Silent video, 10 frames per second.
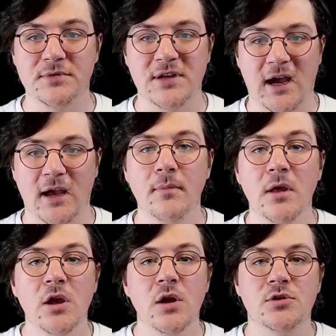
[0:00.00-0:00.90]
time
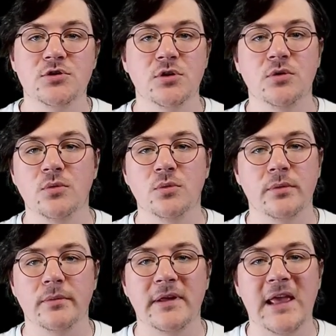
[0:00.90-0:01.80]
to
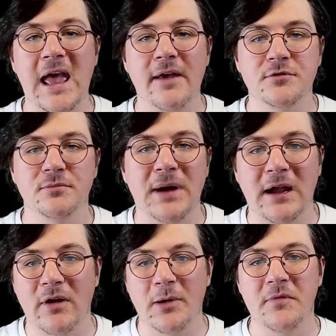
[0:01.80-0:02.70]
get some
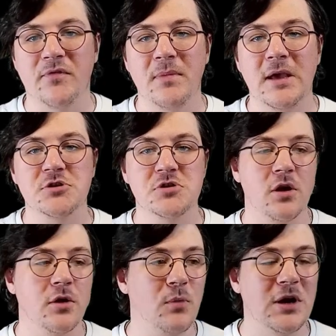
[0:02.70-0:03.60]
background information
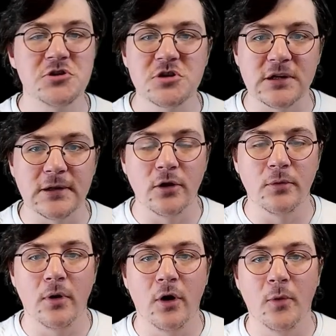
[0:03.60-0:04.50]
on when she's
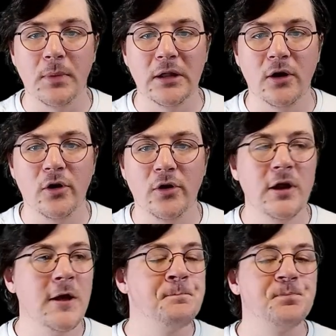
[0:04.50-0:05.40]
alone, home alone,
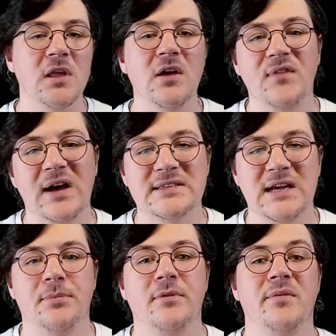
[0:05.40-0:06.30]
and that
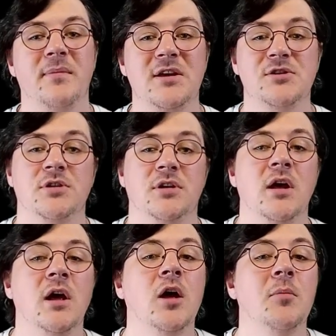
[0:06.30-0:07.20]
type of information.
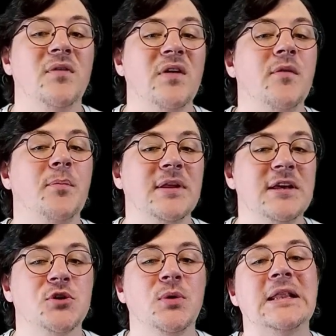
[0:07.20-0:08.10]
But then the
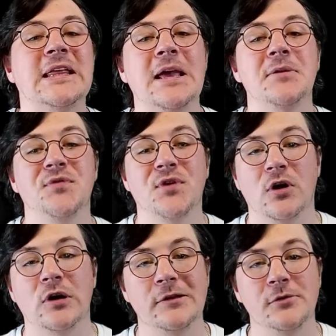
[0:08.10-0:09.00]
police quickly came to the
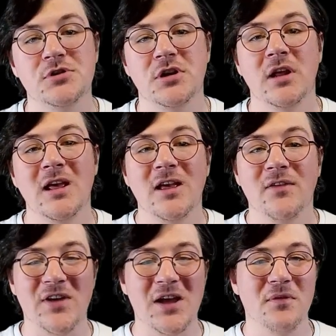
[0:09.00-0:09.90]
conclusion
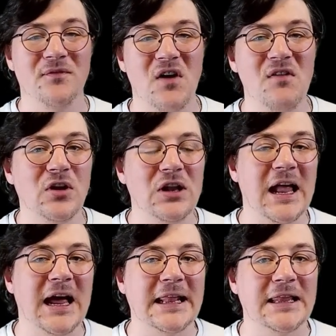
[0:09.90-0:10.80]
that it was very
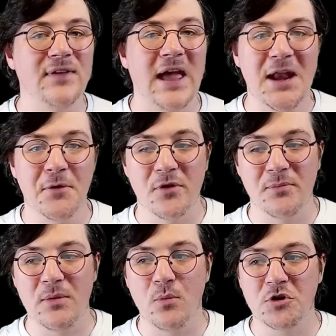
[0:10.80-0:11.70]
unlikely that anyone had
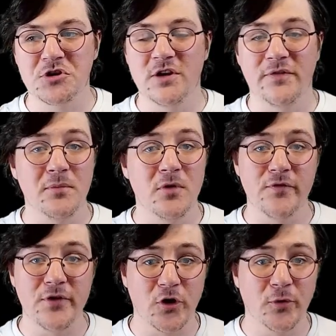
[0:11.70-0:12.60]
been watching her for more
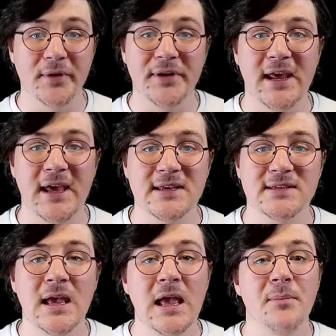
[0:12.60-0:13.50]
than a couple of days,
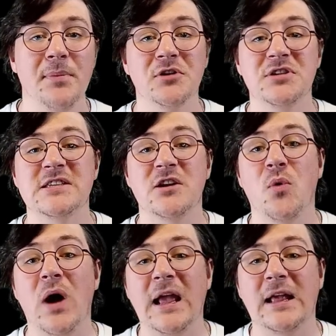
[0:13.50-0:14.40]
because it's a
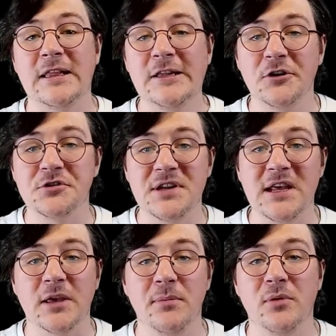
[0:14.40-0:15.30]
quite
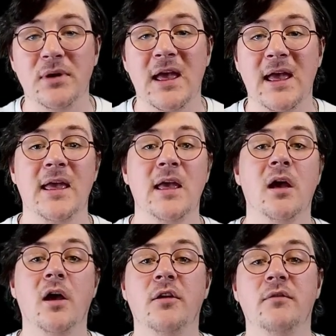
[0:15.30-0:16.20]
close-knit community
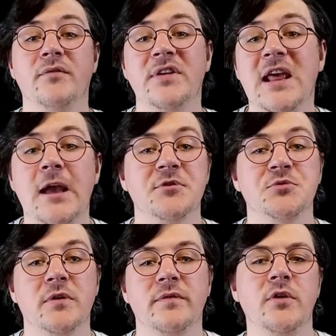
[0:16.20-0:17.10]
and the neighbours
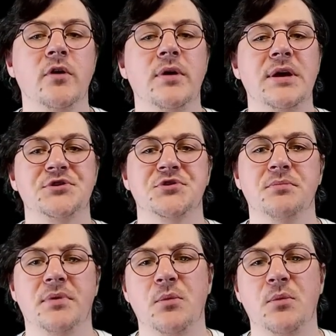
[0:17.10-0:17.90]
would have noticed somebody